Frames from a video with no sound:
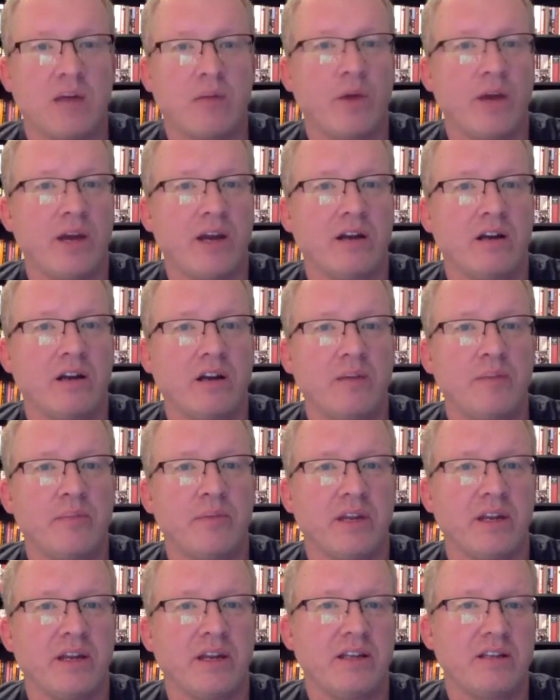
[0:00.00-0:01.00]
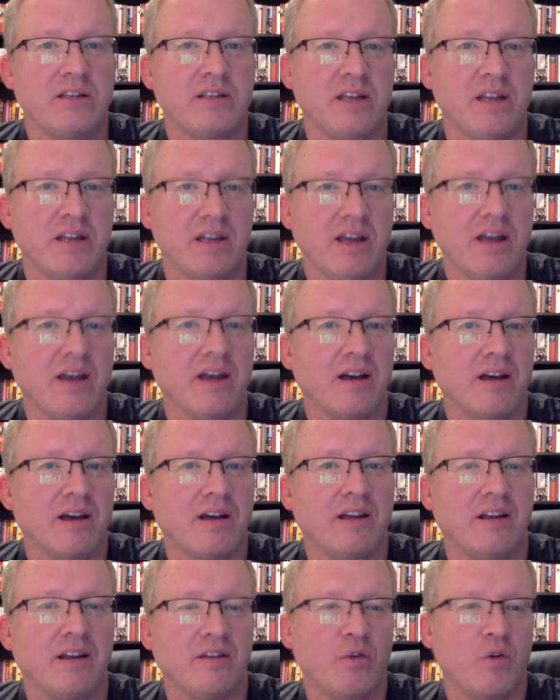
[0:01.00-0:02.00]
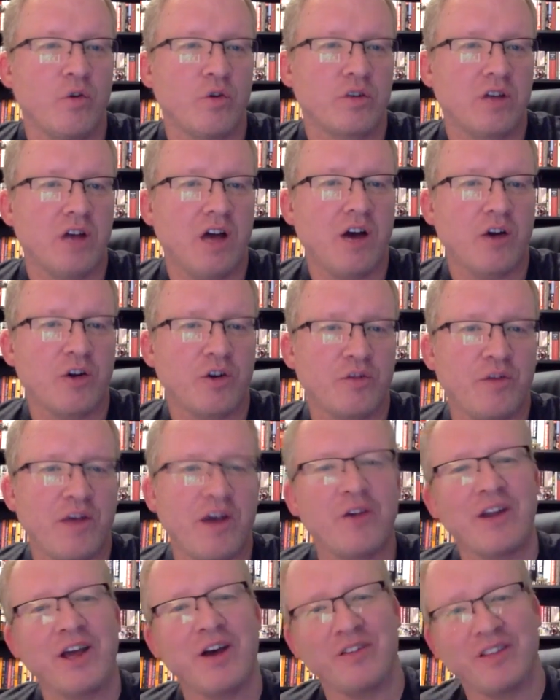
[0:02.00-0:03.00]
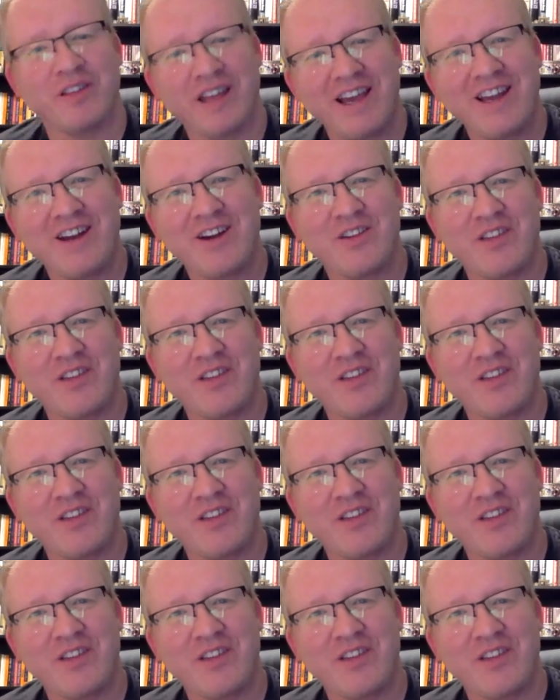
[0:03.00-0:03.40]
rated company? And he said, yeah. And of course, Congress found out later